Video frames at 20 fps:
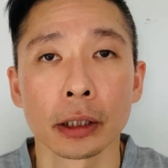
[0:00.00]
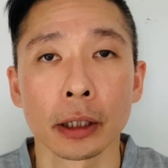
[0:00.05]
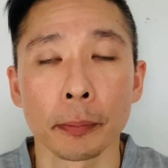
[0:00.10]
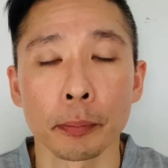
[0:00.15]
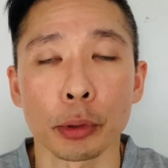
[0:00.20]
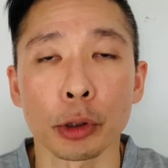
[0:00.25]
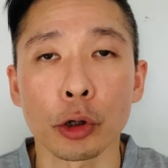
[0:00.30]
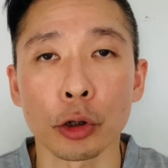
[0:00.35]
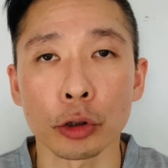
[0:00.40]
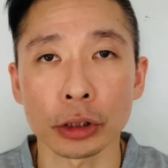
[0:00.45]

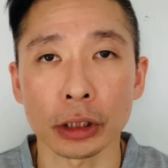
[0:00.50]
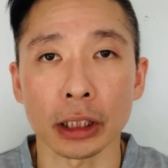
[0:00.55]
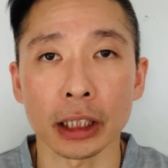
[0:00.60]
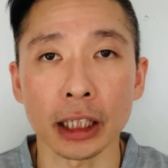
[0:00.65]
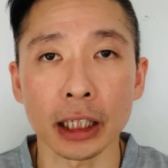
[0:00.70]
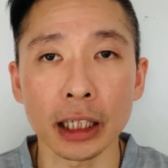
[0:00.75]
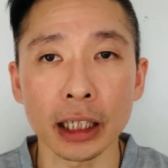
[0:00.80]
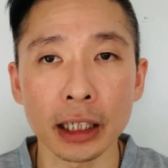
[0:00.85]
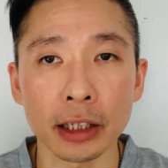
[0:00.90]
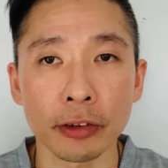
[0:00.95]
Because
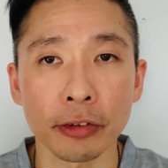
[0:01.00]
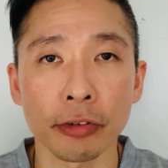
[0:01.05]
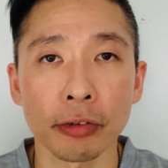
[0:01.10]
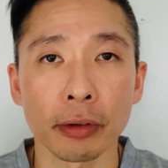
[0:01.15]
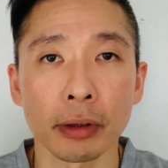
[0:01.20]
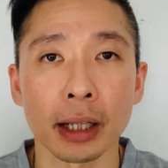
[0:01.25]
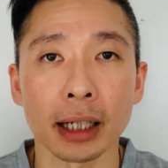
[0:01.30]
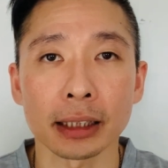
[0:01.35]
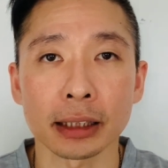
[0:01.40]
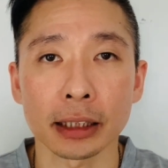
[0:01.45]
if,
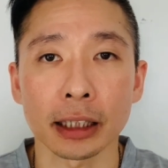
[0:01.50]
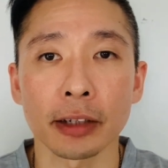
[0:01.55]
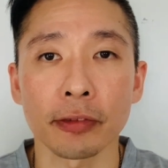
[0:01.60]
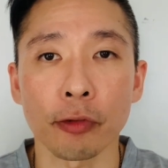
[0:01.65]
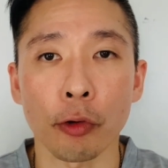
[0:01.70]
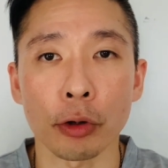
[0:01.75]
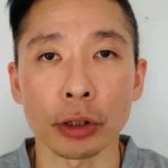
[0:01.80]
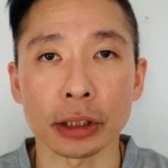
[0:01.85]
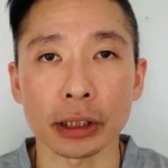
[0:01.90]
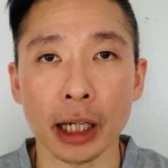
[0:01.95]
let's say for
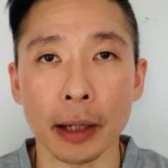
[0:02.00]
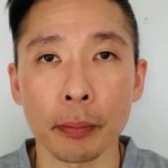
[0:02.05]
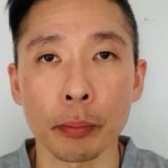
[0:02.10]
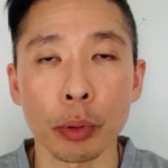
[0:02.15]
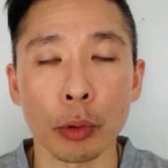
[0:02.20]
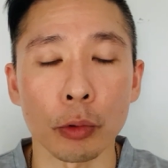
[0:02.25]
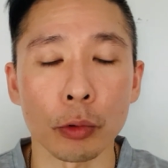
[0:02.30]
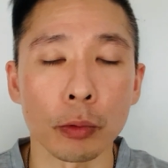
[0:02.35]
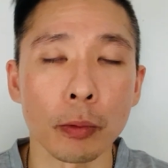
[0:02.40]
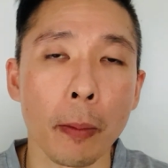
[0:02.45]

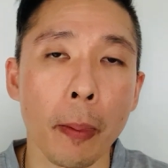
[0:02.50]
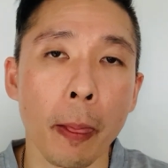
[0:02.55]
example,